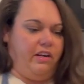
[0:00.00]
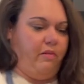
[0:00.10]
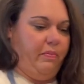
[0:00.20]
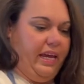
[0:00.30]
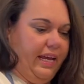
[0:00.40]

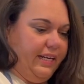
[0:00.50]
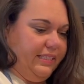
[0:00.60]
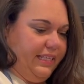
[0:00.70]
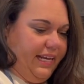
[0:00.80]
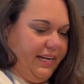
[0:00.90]
our pan
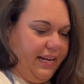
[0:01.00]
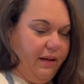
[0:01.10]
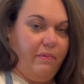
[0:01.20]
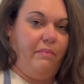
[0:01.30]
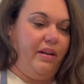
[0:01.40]
is heated
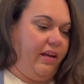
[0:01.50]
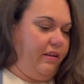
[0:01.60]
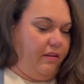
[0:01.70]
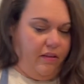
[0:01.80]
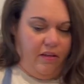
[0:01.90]
up, I'm
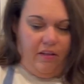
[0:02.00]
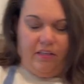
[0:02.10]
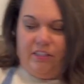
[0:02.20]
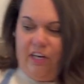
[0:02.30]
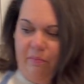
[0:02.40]
gonna
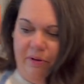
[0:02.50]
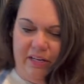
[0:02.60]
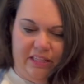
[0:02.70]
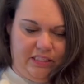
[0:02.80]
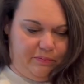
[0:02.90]
start
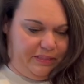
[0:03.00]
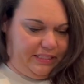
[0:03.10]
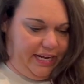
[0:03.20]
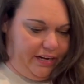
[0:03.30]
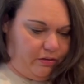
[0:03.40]
putting these
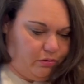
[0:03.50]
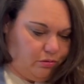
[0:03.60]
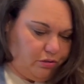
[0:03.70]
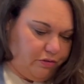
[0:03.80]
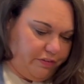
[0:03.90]

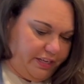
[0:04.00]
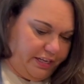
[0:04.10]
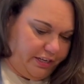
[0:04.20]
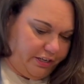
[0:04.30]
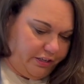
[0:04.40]
potatoes over here.